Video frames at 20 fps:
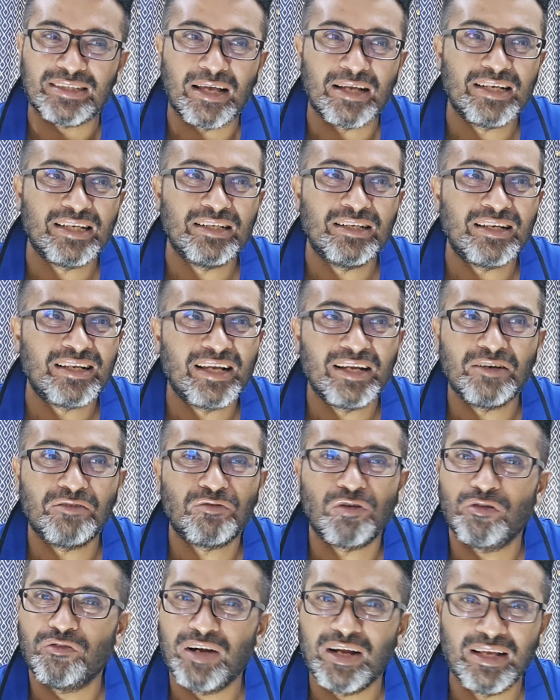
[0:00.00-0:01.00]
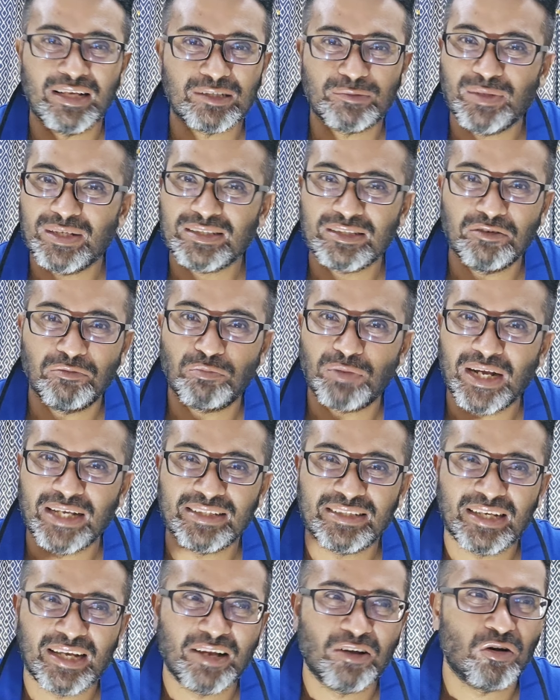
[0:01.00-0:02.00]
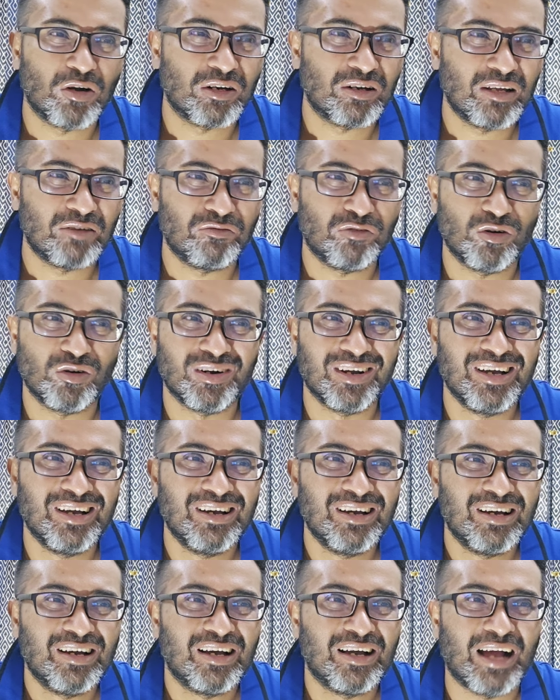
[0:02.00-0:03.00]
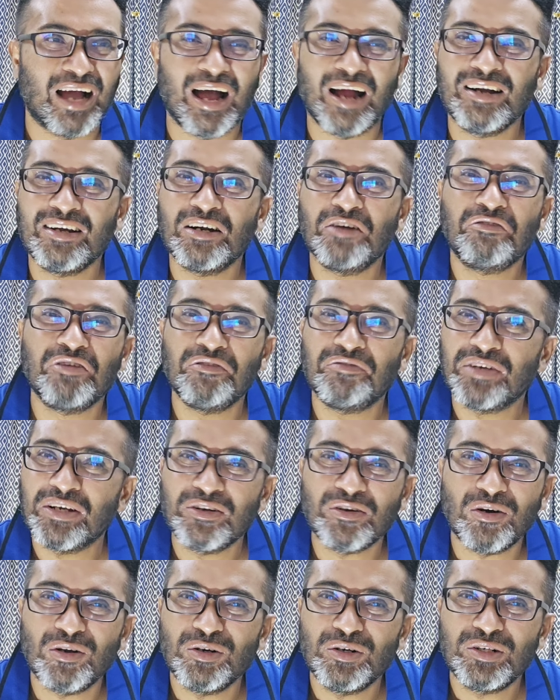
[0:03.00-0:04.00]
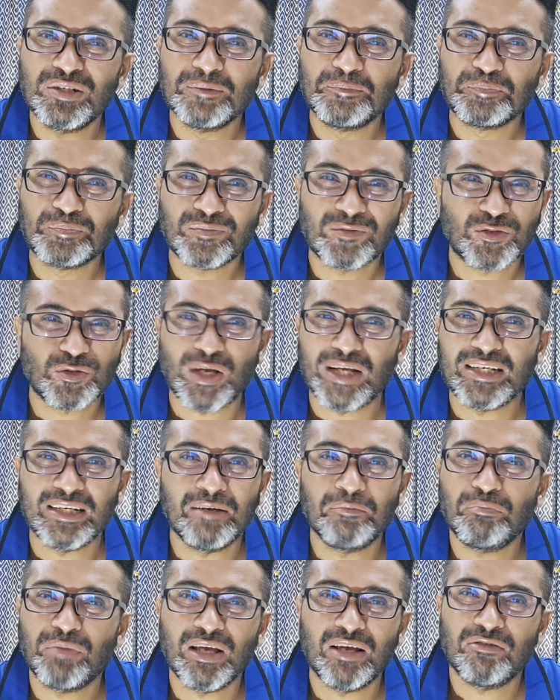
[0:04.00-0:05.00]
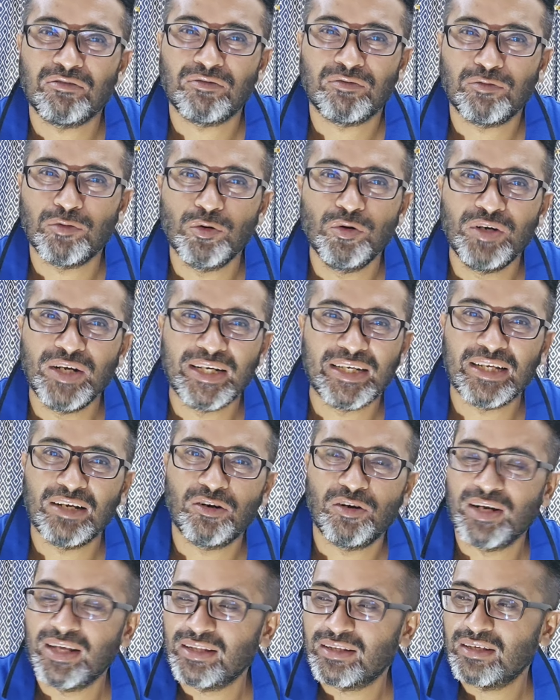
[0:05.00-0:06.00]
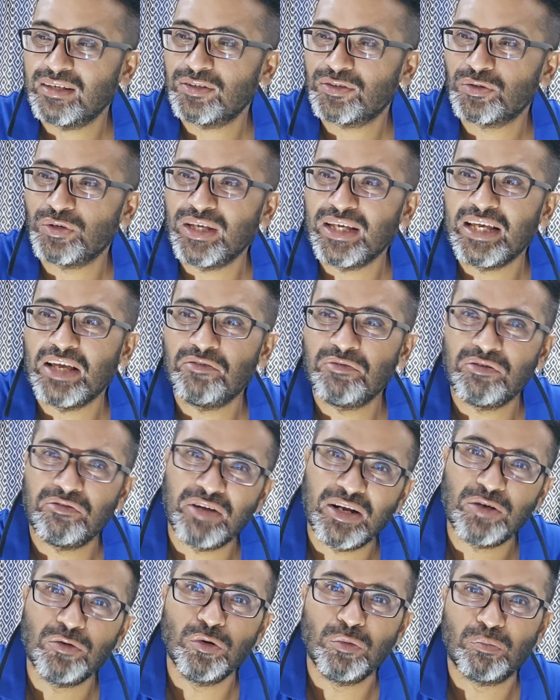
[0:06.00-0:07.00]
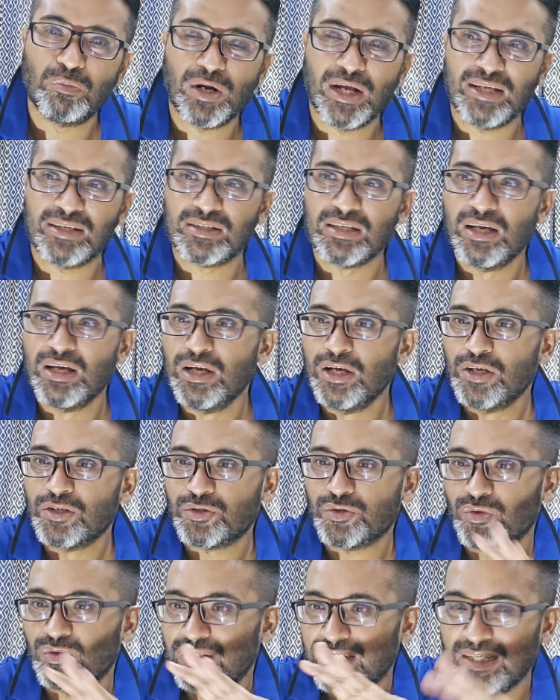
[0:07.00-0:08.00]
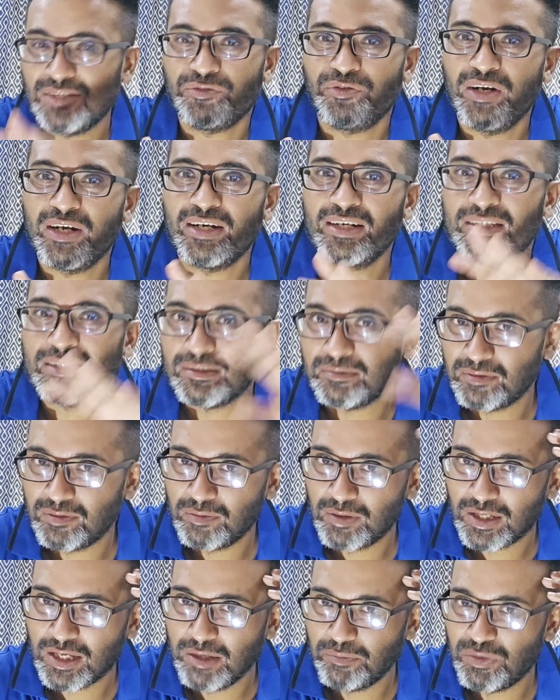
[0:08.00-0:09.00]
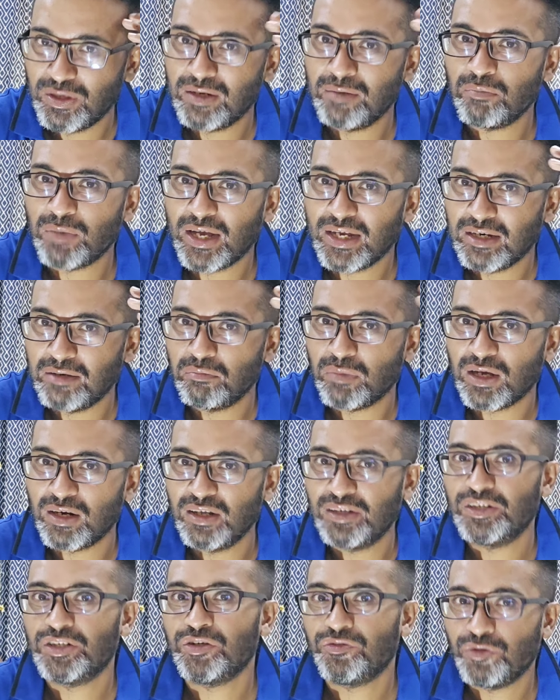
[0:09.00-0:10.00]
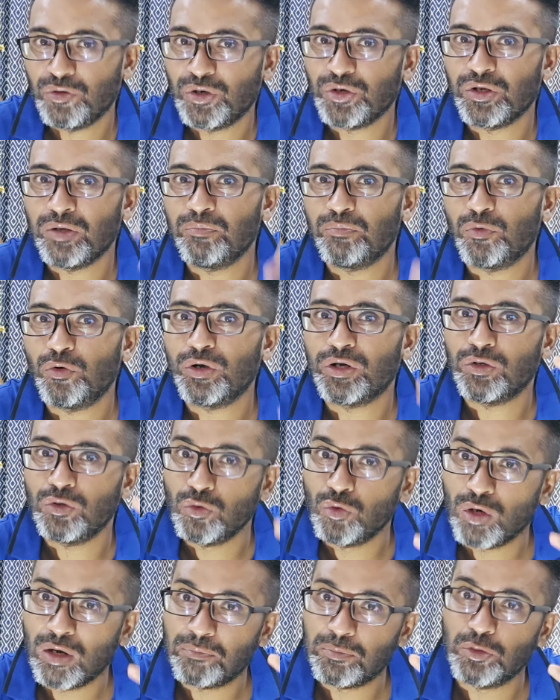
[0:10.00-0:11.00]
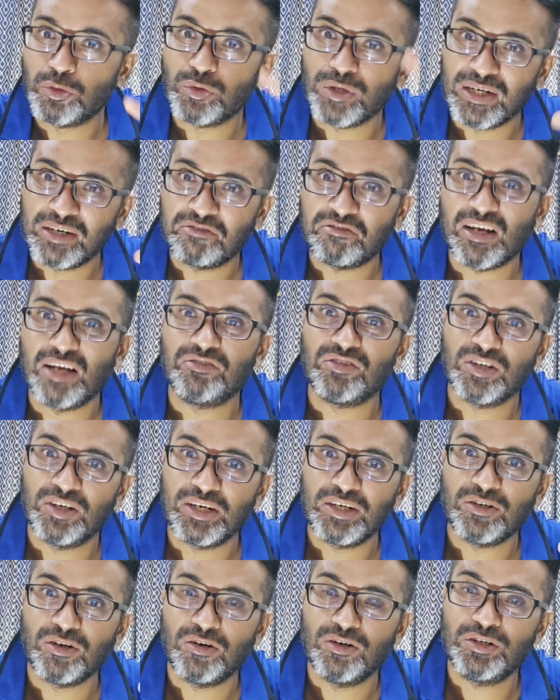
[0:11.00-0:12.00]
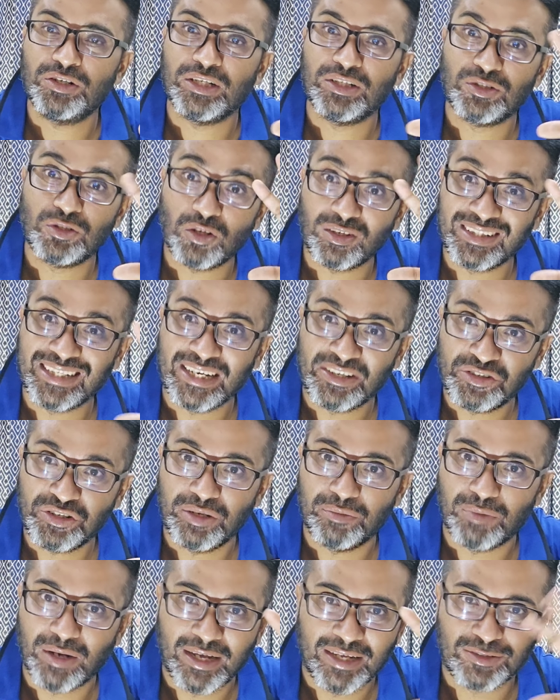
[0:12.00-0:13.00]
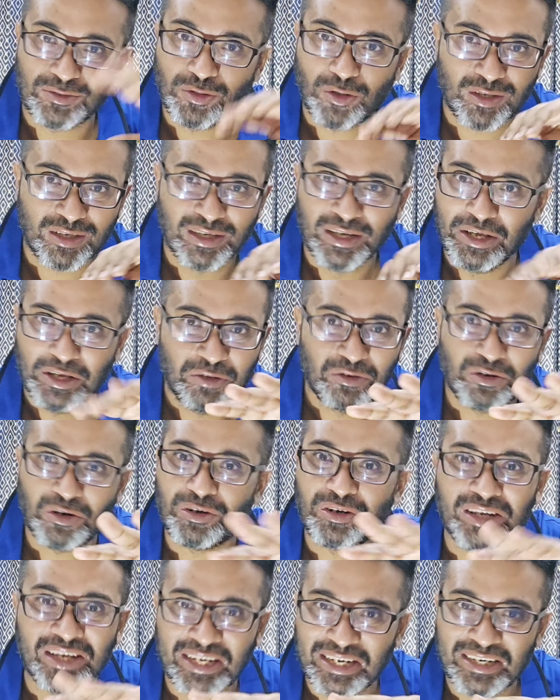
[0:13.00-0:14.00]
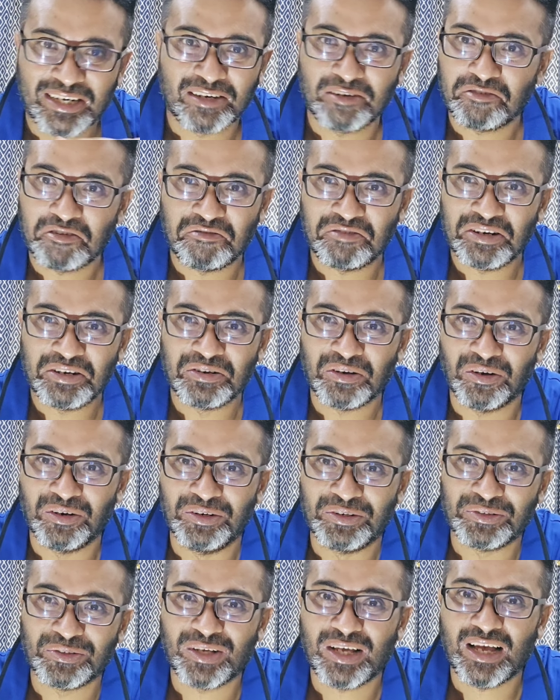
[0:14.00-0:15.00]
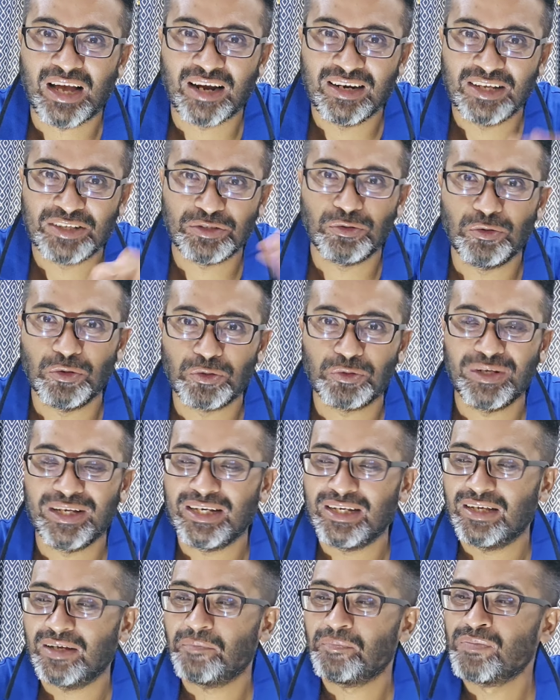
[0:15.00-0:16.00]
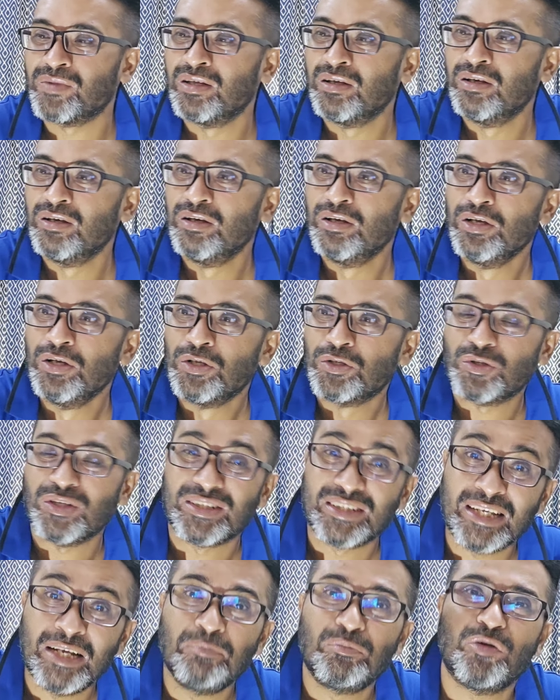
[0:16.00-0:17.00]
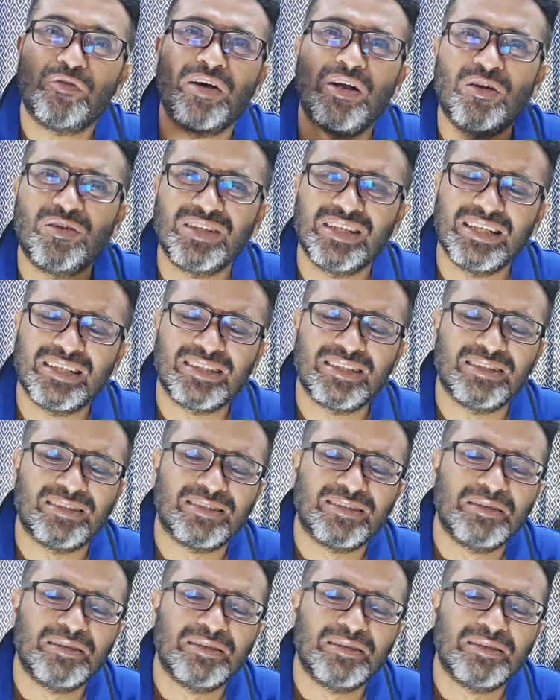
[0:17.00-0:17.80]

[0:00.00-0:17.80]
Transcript: i didn't get it for very expensive price like i got it like for under 15 dollars so i didn't pay full retail or anything so he gave me very good price so this fragrance keep it in mind, in Bangladesh, if you want to import, it will go up to 25 $30. It's not that cheap. It's not, you're not going to get under $15, okay, unless you go to India. So same profile on this is